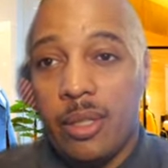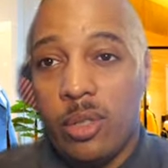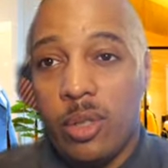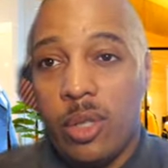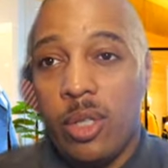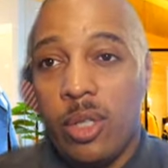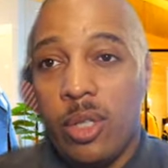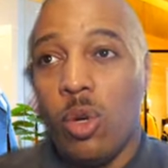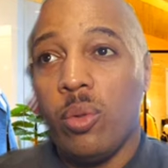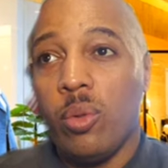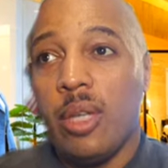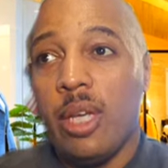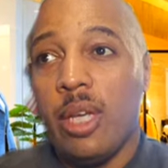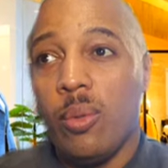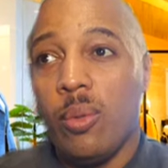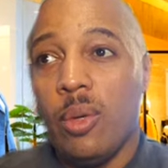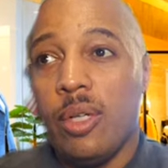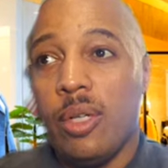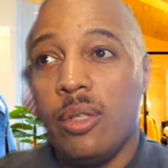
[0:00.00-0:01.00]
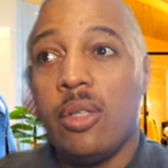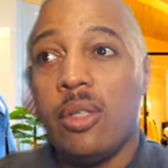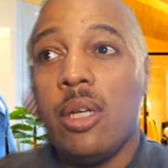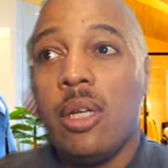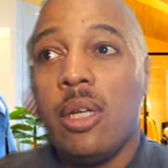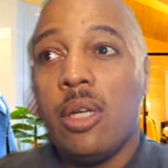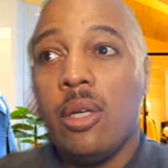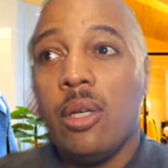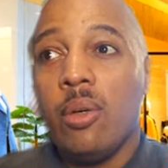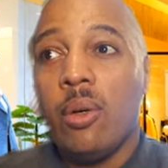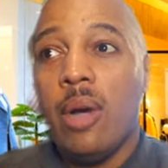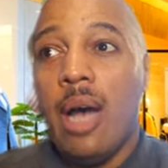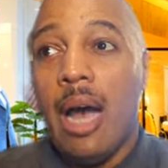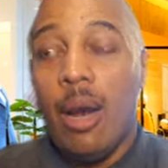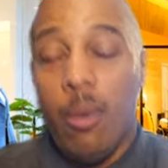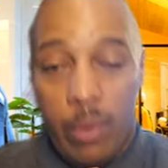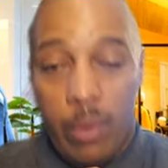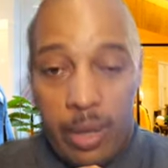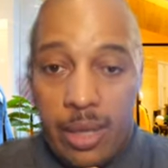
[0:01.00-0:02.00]
So his whole thing was,
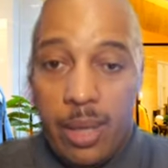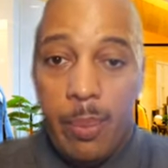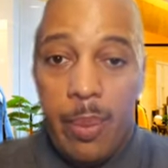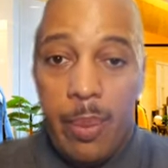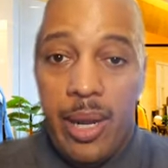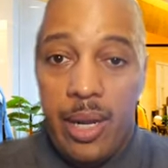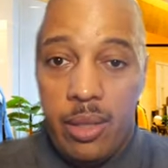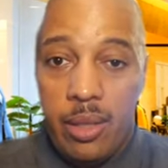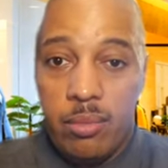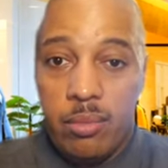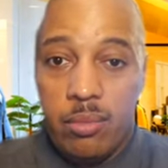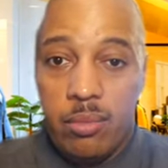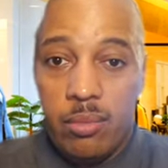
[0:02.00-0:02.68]
I want to get paid.